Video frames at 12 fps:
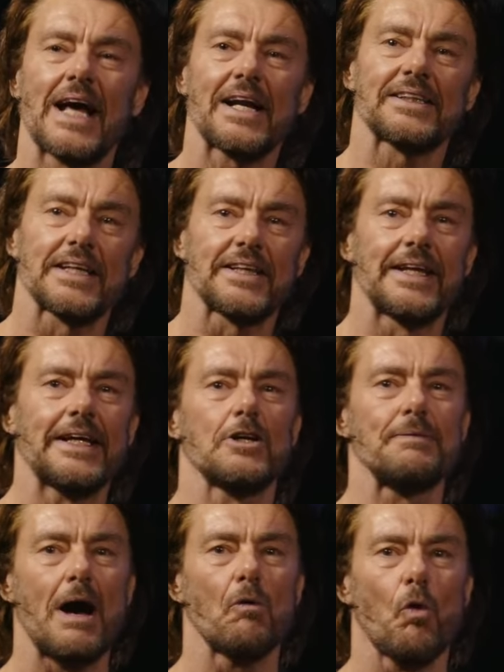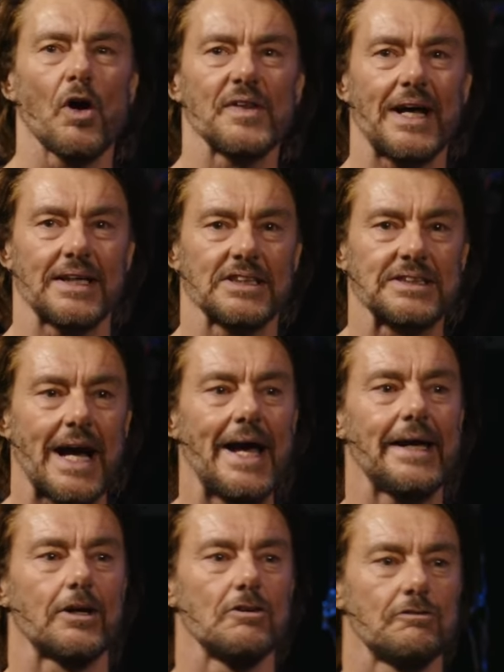started to think about what that has
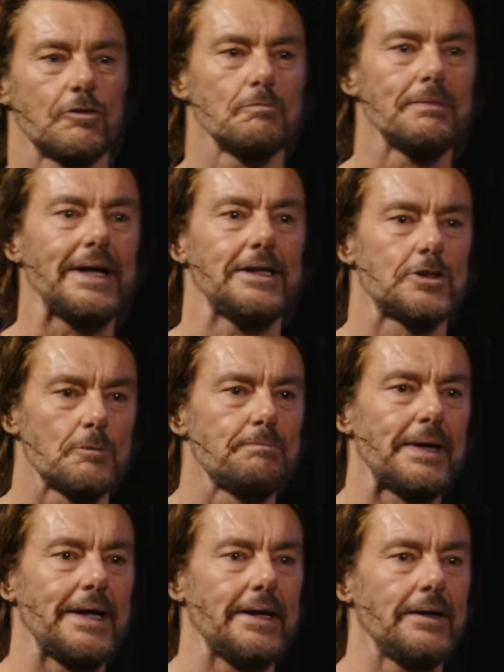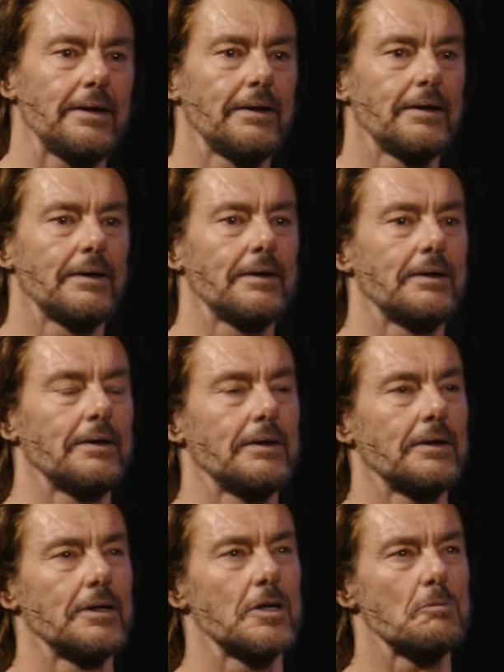taken for me to be
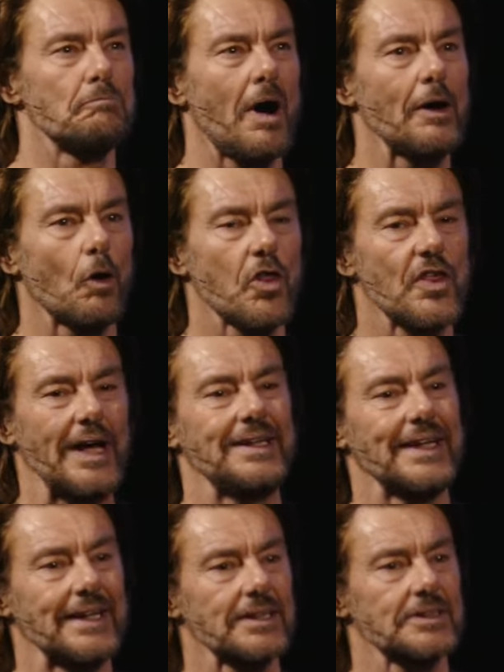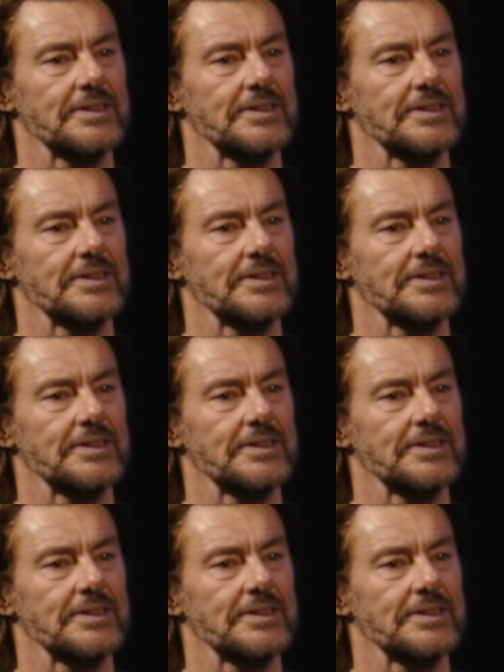my authentic